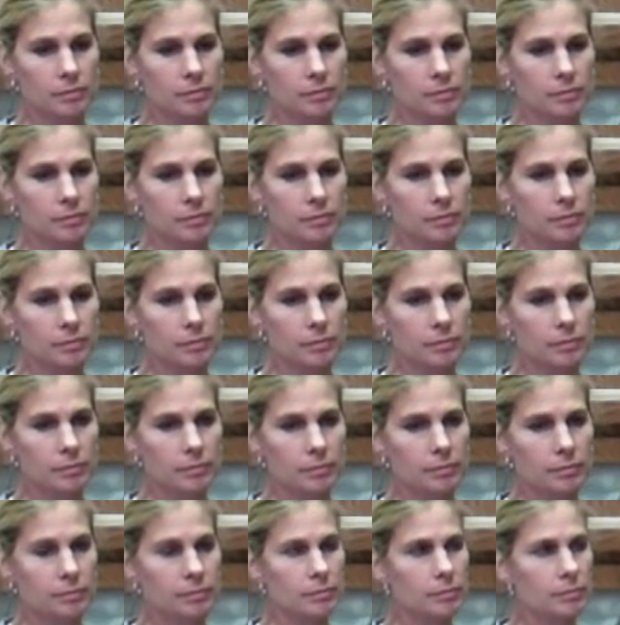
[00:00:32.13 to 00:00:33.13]

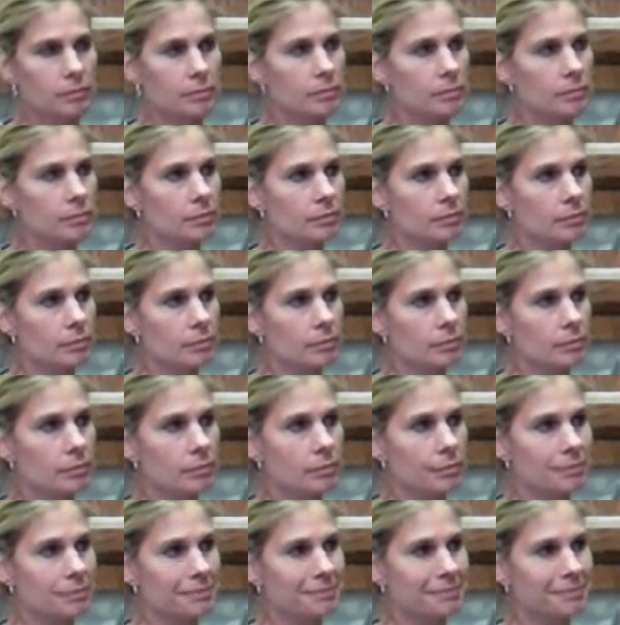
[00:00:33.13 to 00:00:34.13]

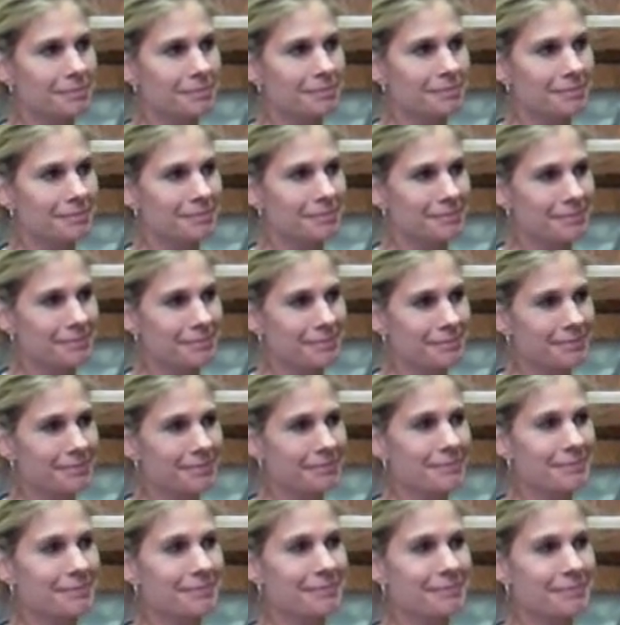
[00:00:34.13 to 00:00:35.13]

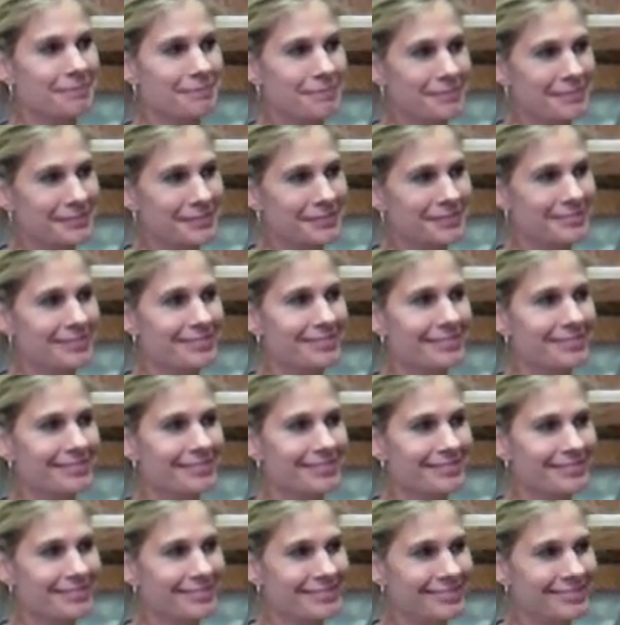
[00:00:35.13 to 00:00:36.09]
[no speech]